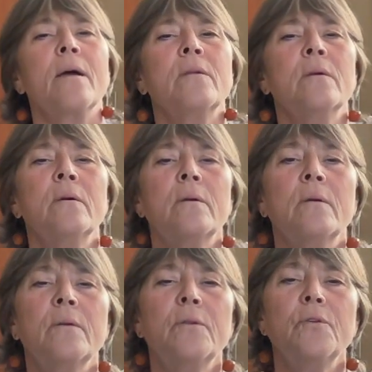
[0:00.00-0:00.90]

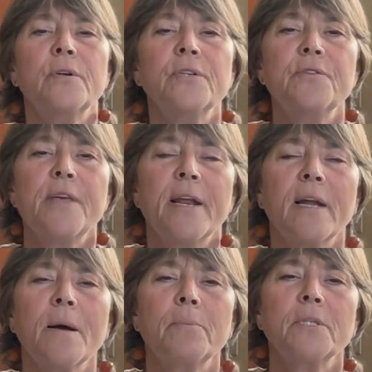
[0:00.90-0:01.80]
You can do that a
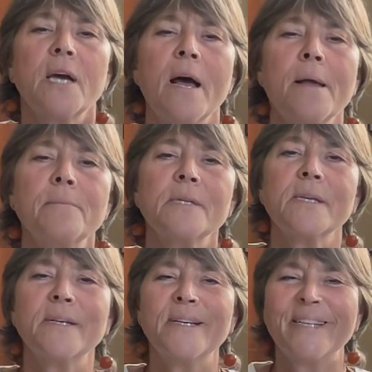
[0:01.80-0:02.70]
couple times.
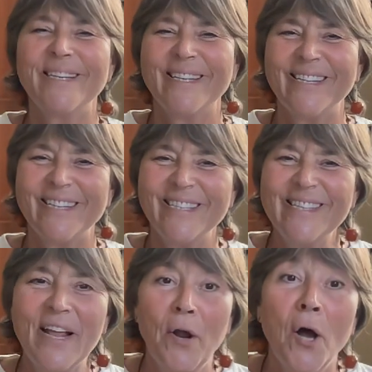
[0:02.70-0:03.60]

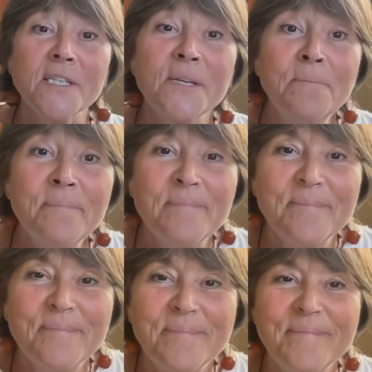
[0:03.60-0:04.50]
Isn't that awesome?
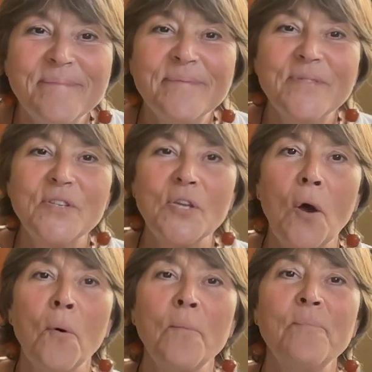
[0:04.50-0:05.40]
So,
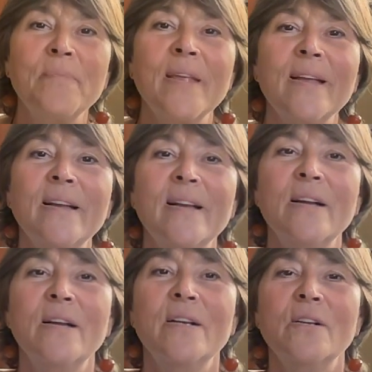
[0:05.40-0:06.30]

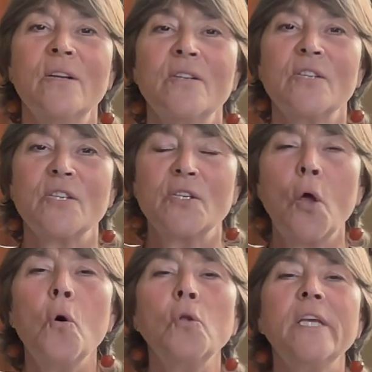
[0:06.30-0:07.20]

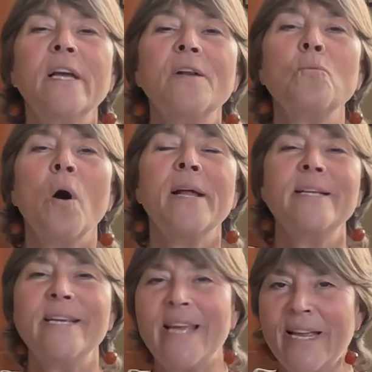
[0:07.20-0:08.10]
slowly
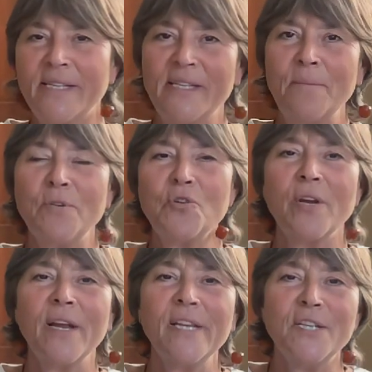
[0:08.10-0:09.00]
unwinding
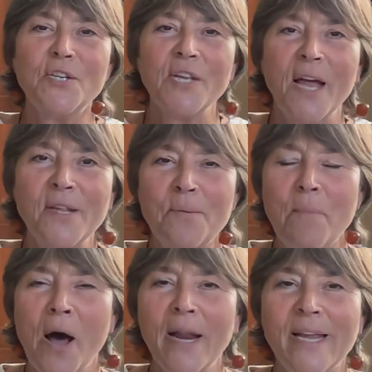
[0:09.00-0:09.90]
asymmetry on each side of the
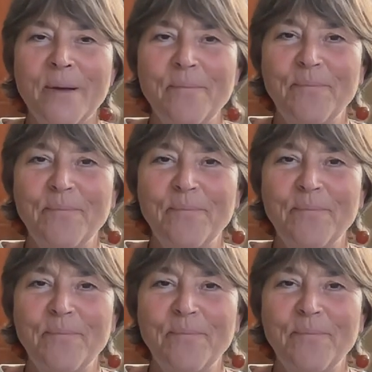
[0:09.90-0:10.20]
body.